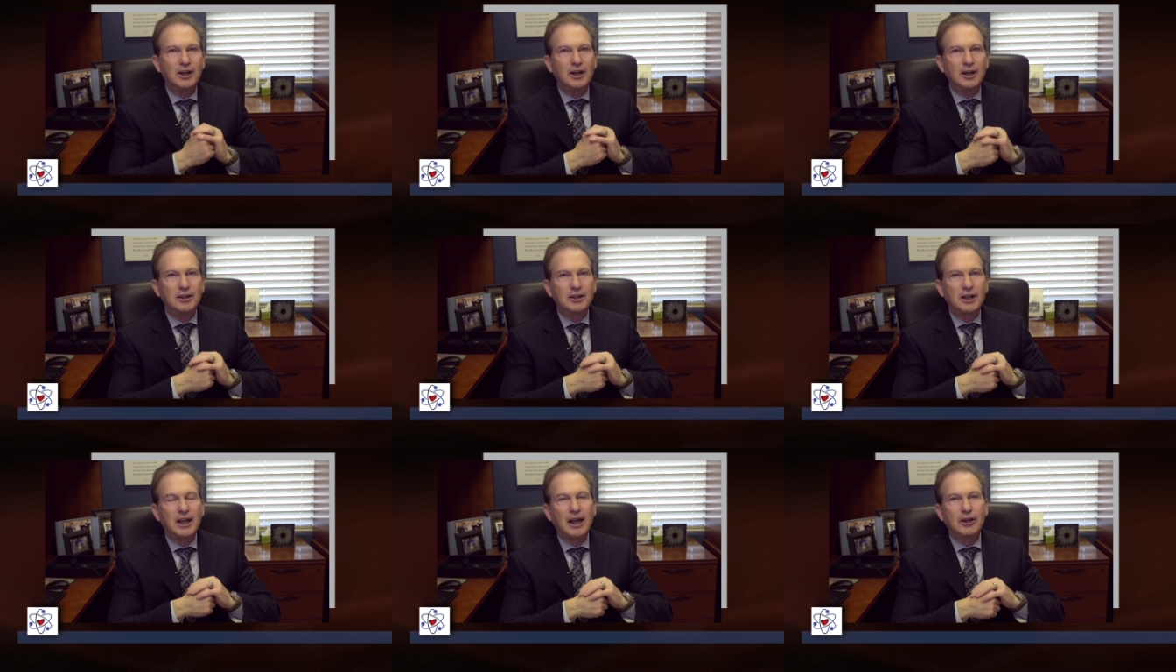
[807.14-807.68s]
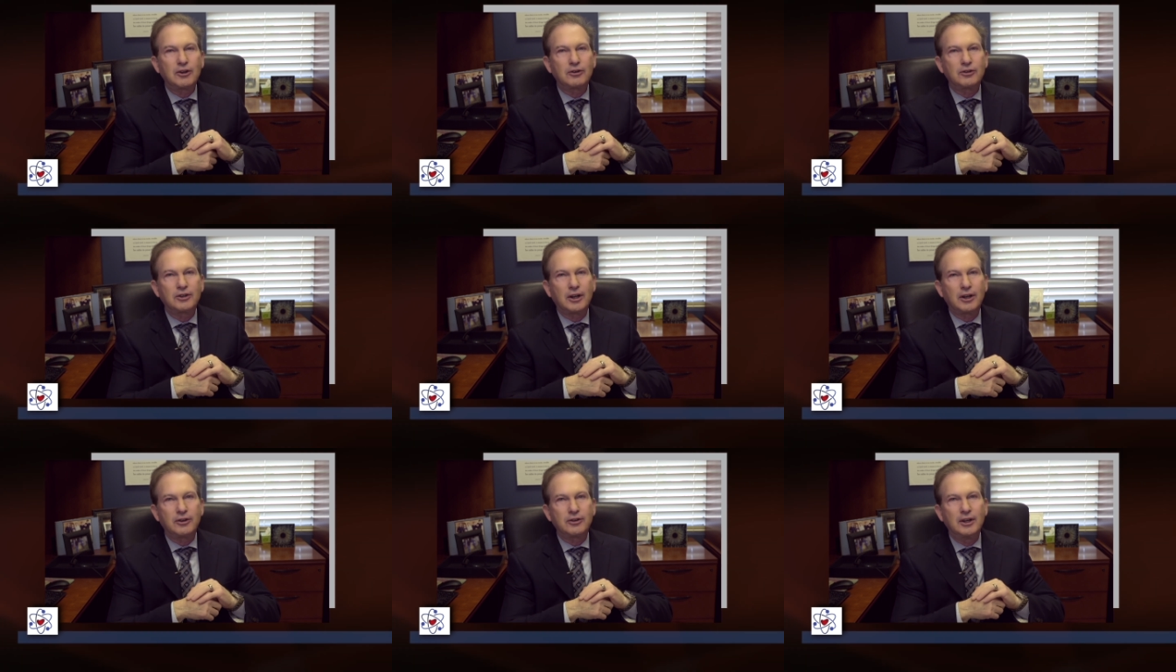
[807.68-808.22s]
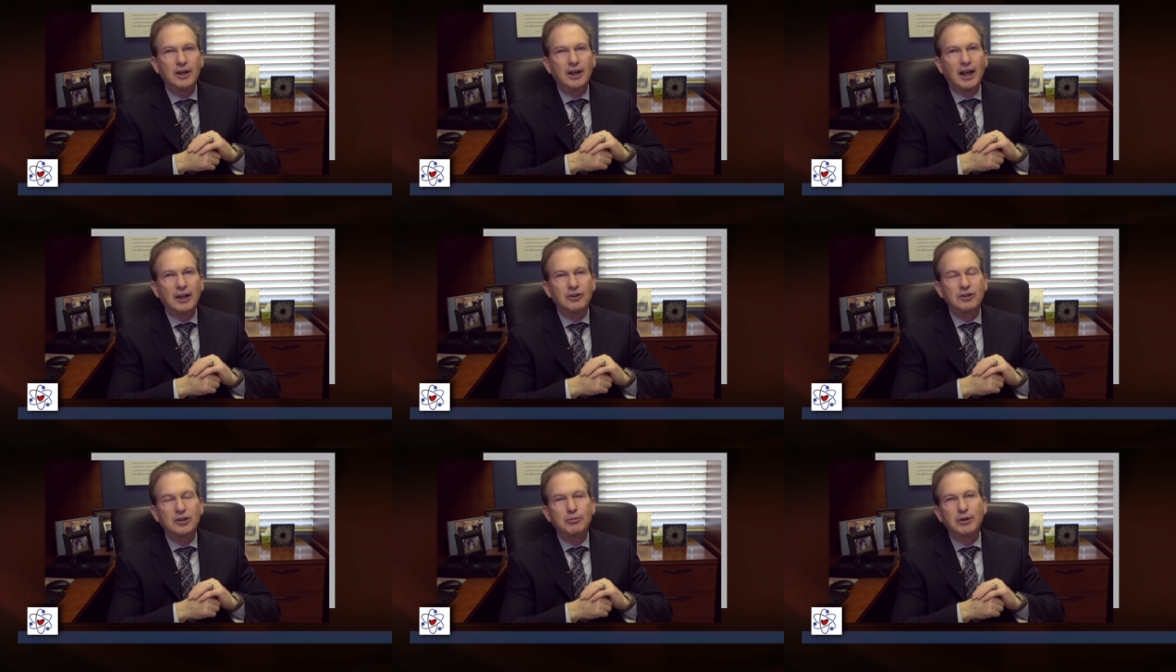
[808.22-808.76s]
in the cancer cells
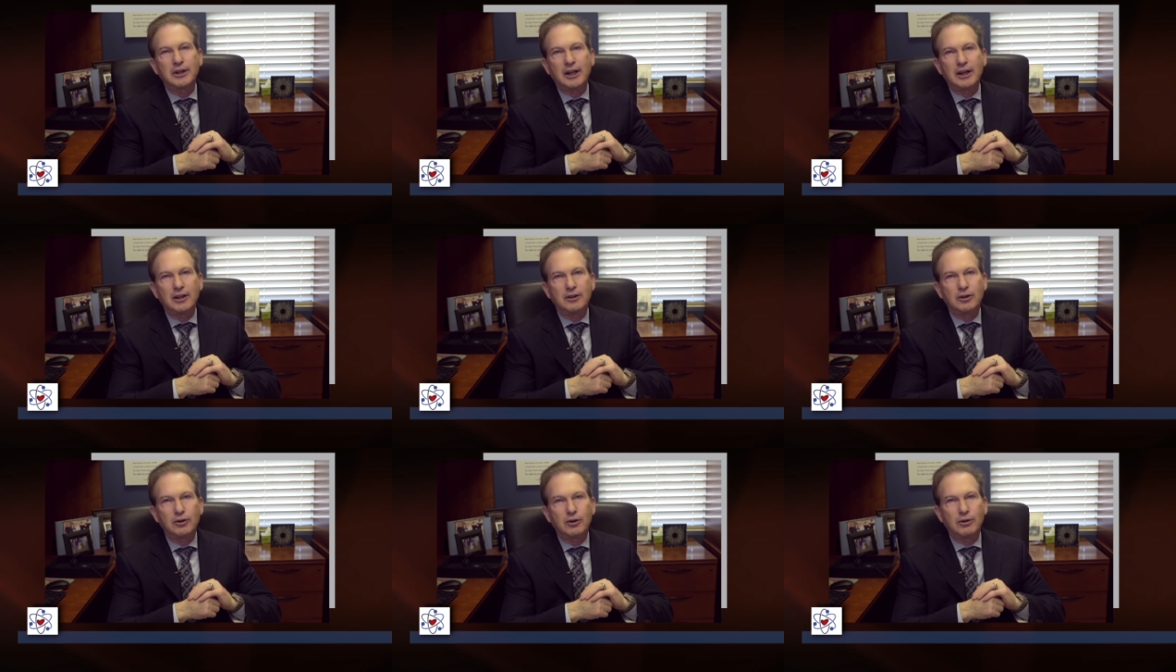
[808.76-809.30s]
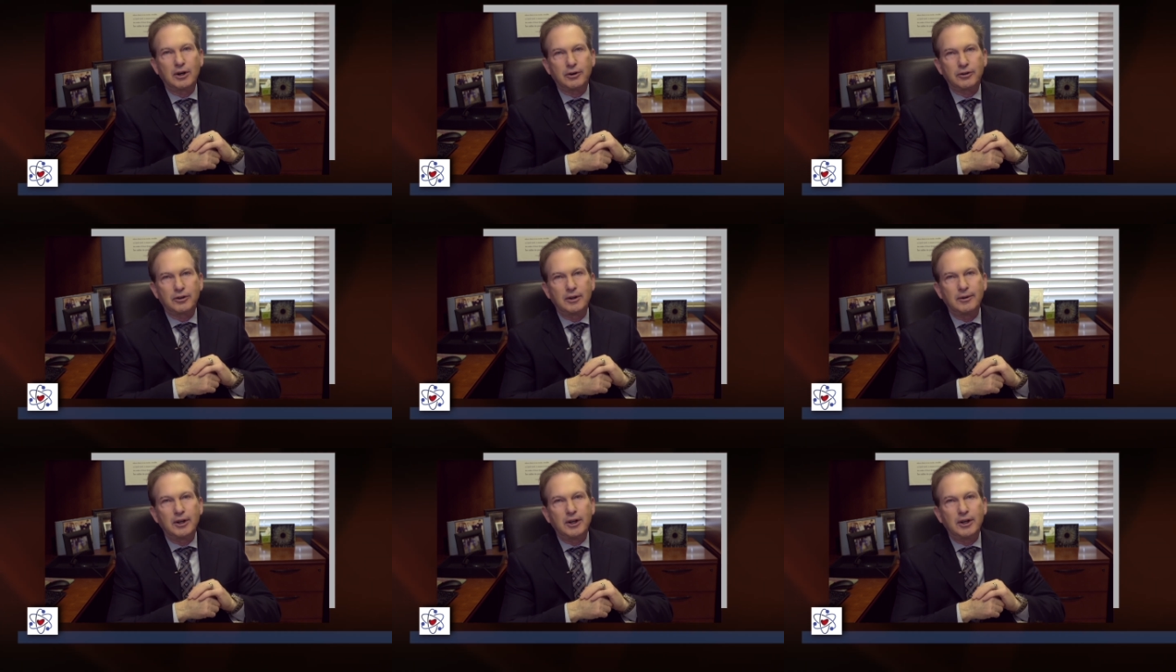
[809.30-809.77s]
and stimulating their growth.